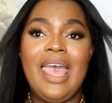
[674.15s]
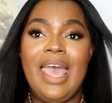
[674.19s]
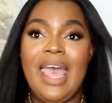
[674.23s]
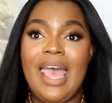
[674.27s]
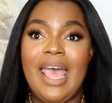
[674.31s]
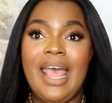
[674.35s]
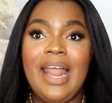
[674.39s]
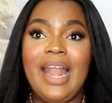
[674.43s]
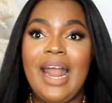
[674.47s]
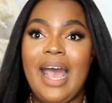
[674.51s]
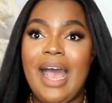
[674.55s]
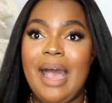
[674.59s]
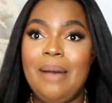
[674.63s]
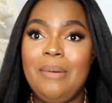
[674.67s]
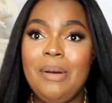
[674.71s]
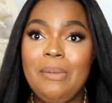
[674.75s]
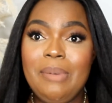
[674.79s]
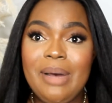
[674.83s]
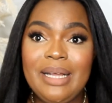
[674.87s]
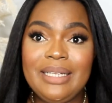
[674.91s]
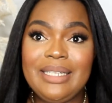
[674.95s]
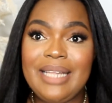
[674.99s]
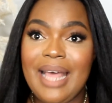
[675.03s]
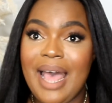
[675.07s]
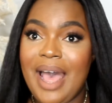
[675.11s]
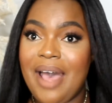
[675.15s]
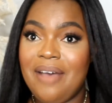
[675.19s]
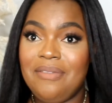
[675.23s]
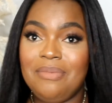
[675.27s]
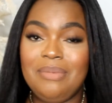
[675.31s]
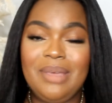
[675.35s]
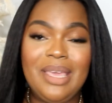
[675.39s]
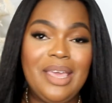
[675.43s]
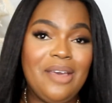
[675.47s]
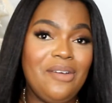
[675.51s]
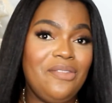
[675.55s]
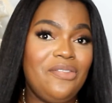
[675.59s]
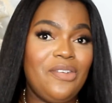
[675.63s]
And I'm about to have
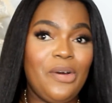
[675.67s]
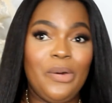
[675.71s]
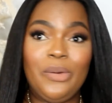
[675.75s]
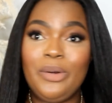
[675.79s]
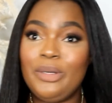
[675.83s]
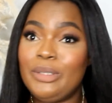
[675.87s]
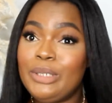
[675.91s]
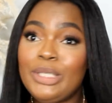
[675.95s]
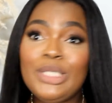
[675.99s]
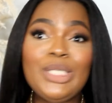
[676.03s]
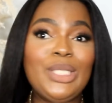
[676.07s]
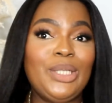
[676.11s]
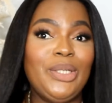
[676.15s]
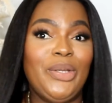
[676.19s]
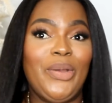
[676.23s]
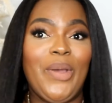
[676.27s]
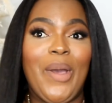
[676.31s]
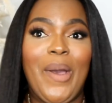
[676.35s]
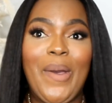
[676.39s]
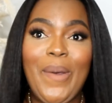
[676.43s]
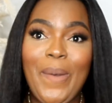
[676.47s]
me a photo shoot